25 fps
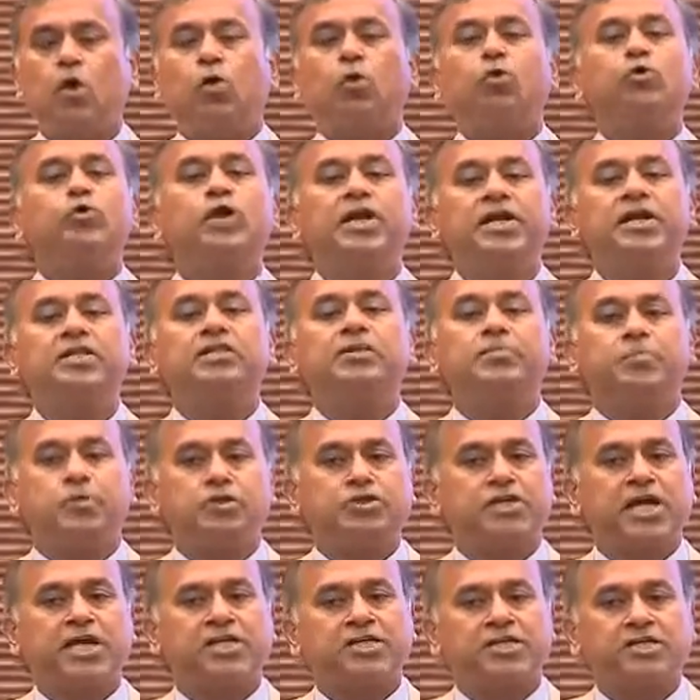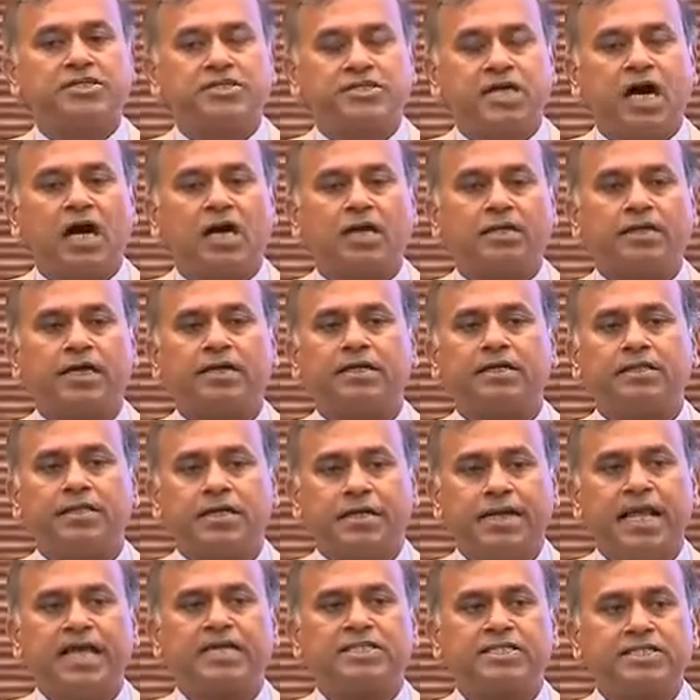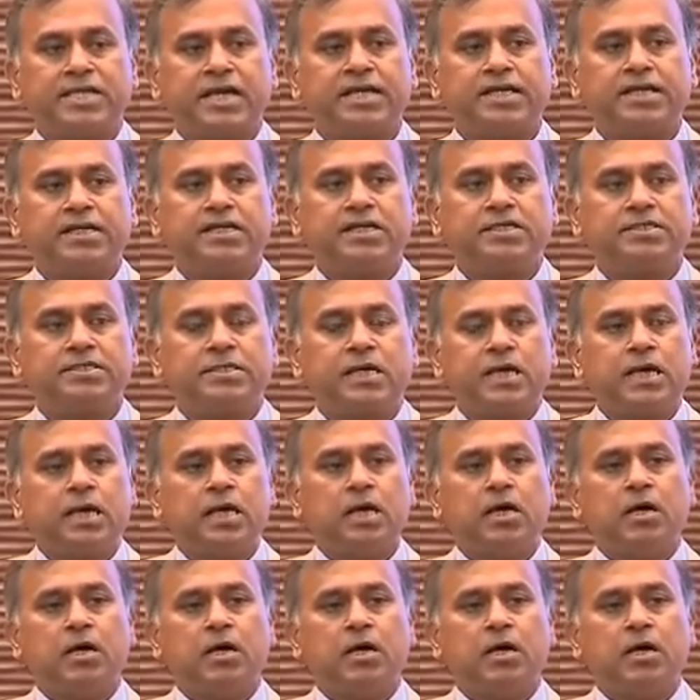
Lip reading: Already the projections are that in the next 10 years,